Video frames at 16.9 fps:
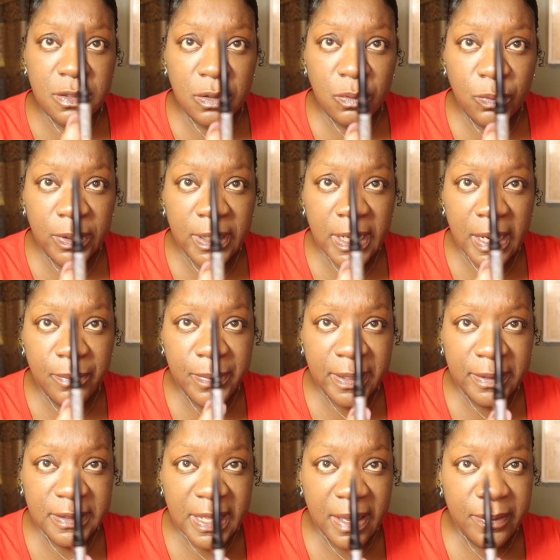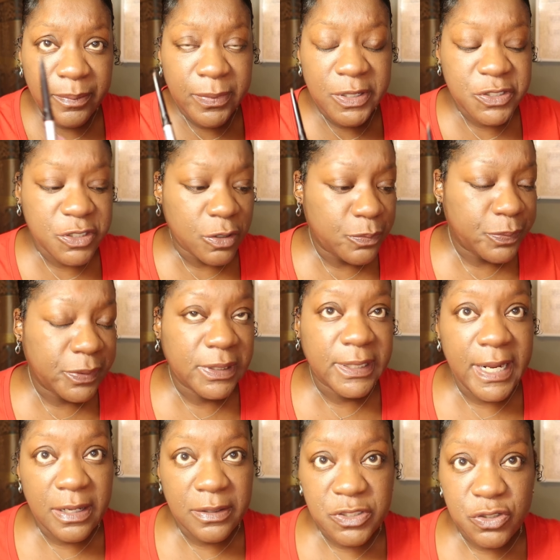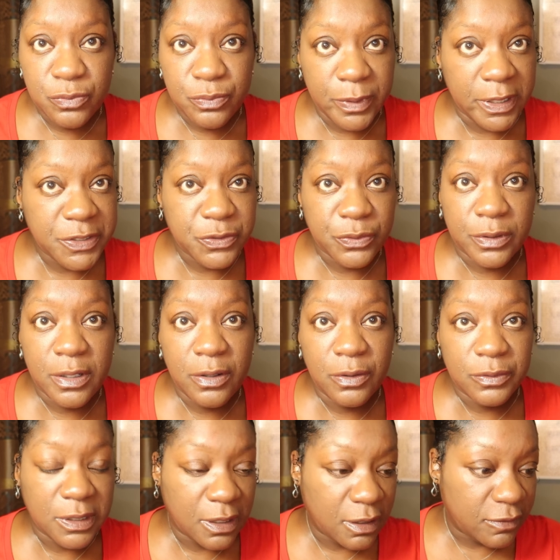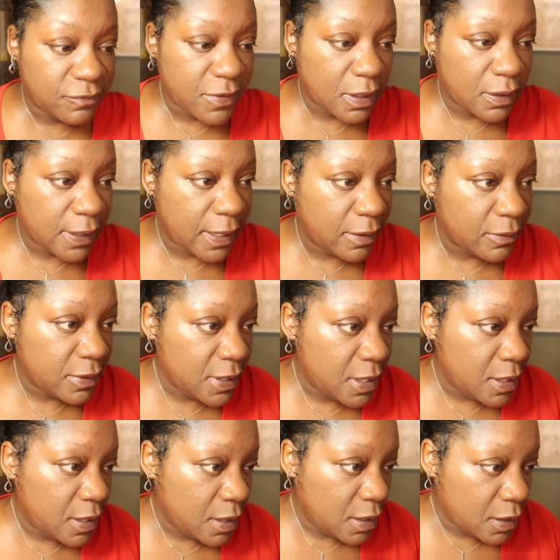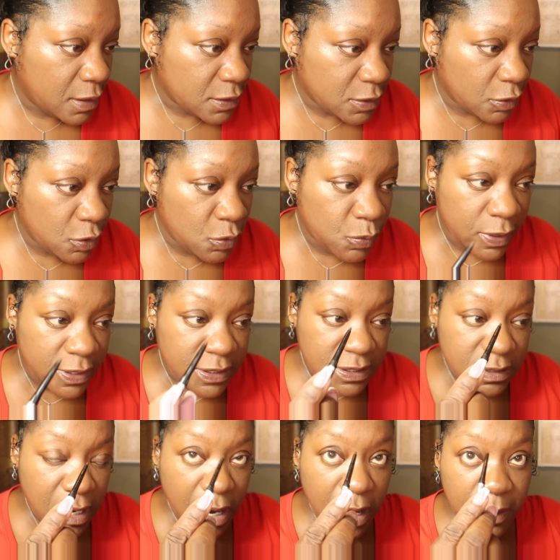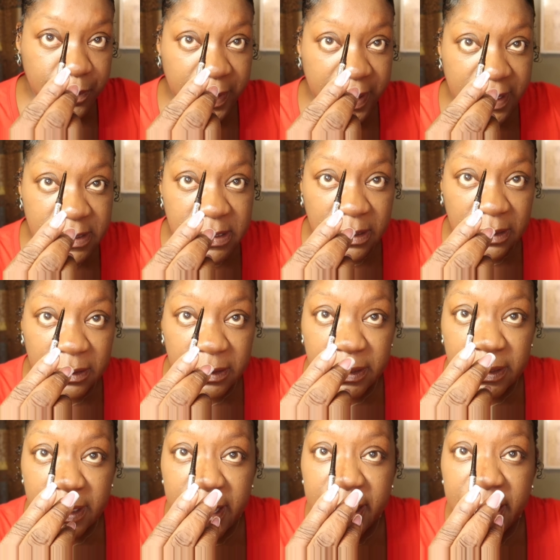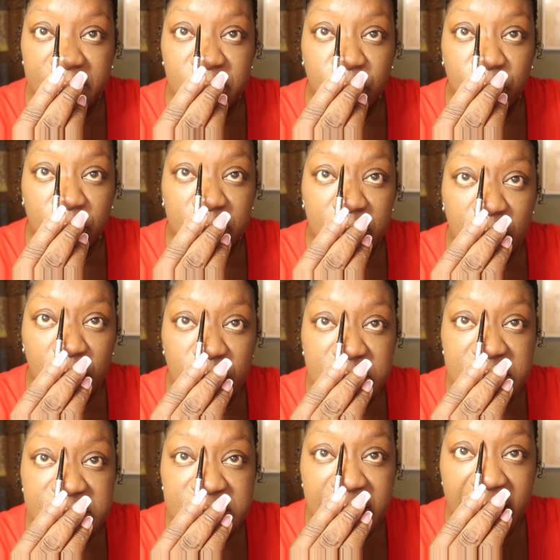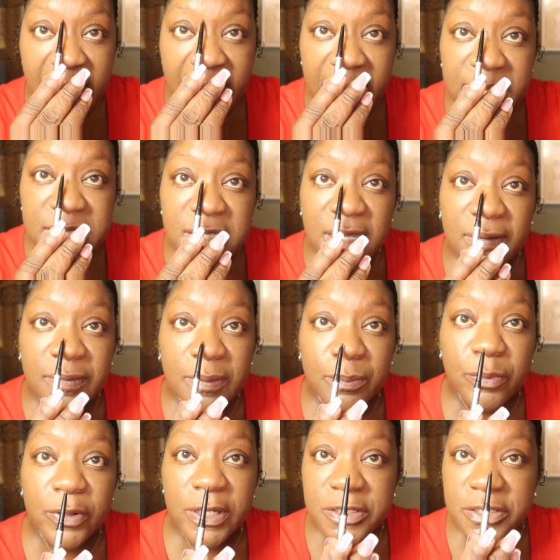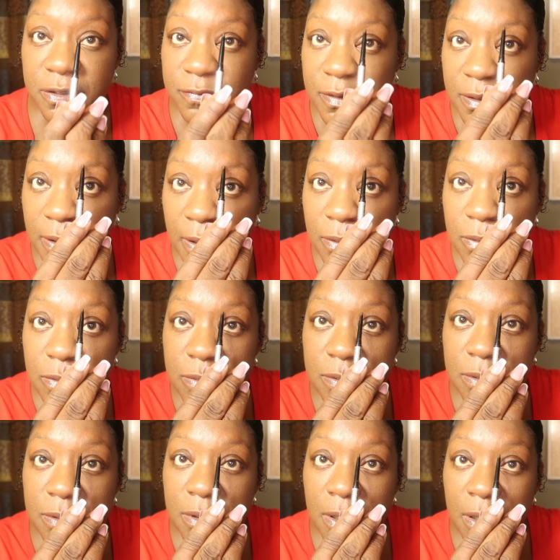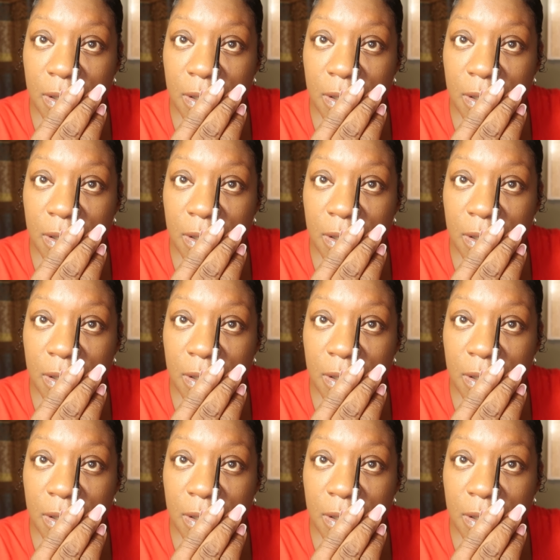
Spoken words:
You want out about that much. Don't pull it out too much or the whole thing will fall out. So you want to start basically at your nose, the sides of the bridge of the nose.